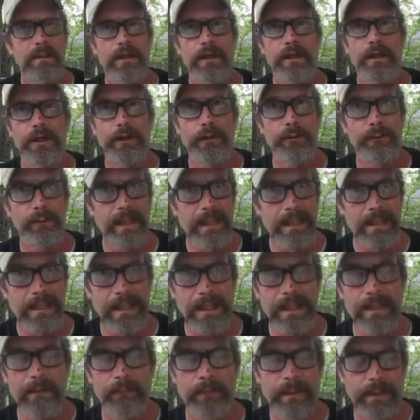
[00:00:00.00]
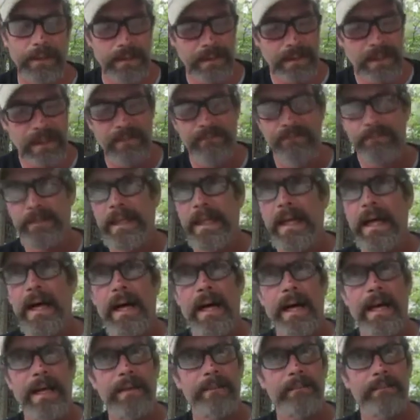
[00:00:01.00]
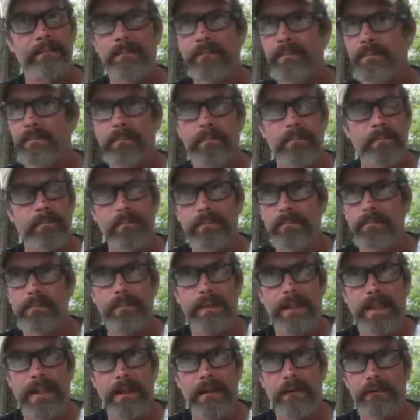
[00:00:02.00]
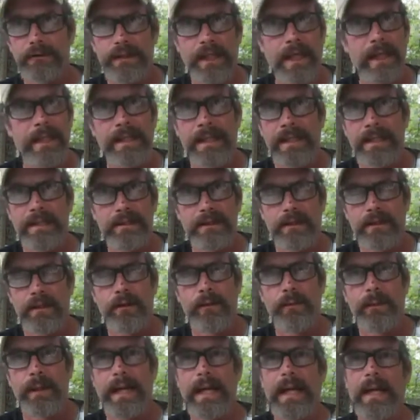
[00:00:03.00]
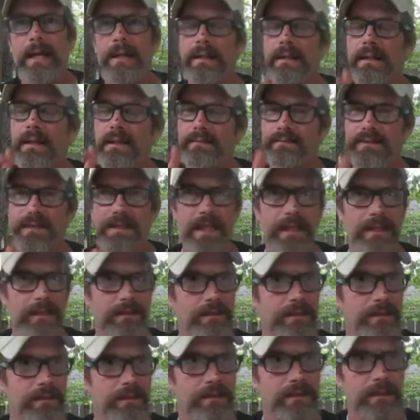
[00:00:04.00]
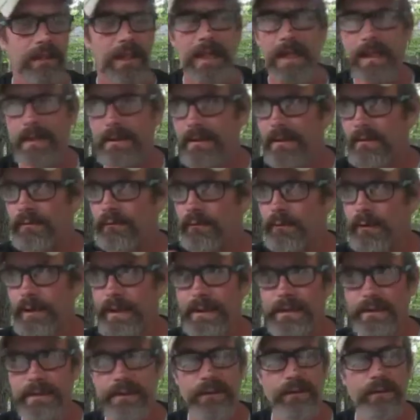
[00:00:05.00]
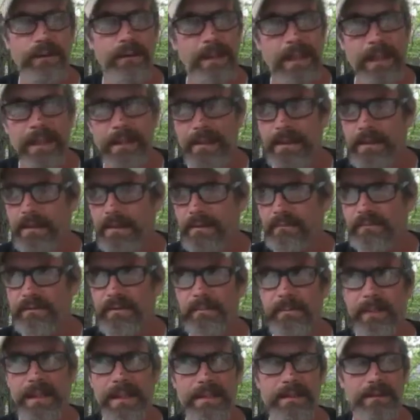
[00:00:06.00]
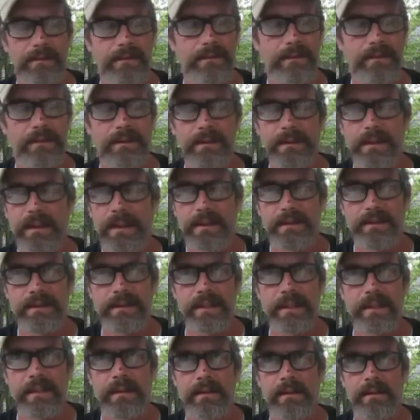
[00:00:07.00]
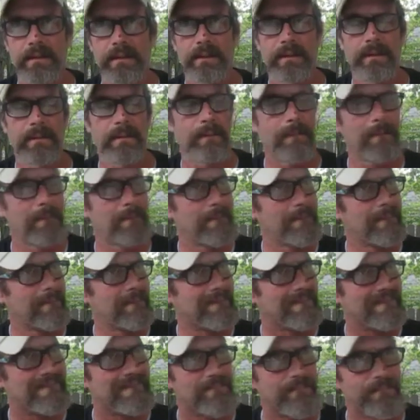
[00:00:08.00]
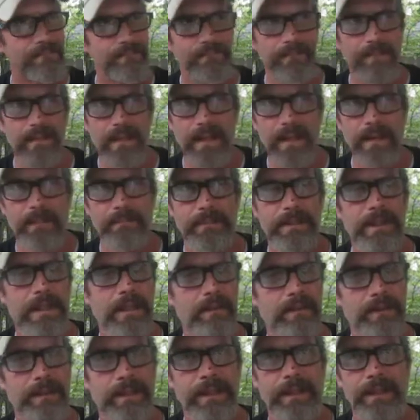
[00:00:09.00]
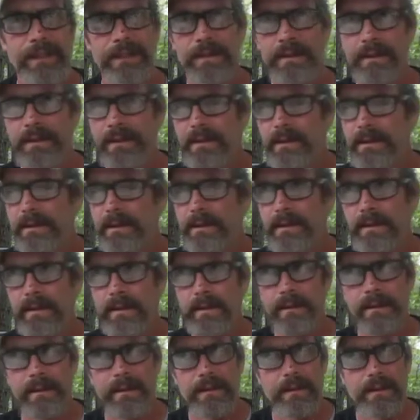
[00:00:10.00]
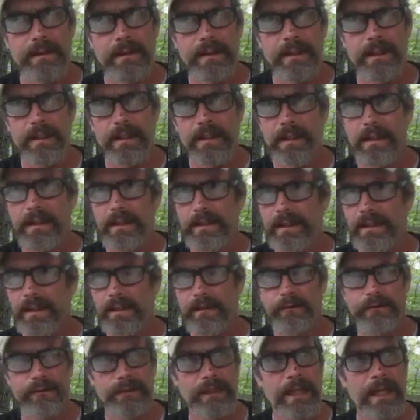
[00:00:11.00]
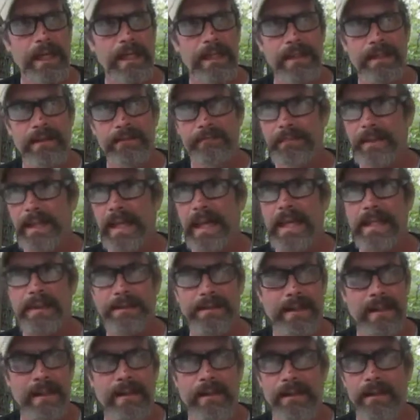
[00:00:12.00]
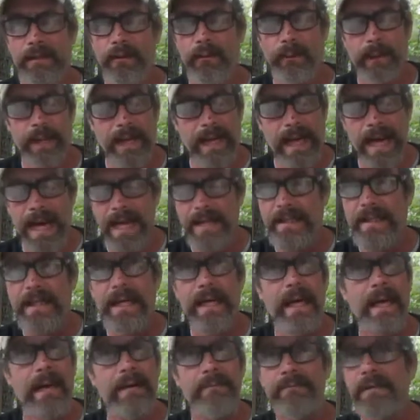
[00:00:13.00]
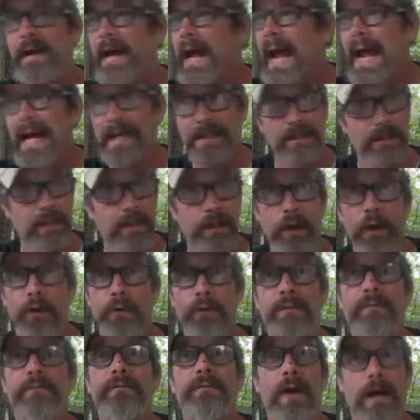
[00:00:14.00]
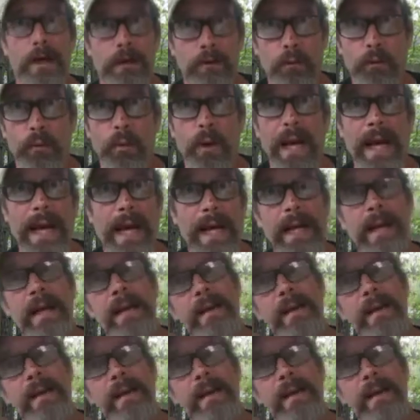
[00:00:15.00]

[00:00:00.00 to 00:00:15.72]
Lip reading: You need to get rid of the FBI. DOJ needs to go away. I love Sessions. I love what he's doing. I loved him as a senator. I'm telling you, DOJ and FBI's got to go away. ATF has to go the fuck away.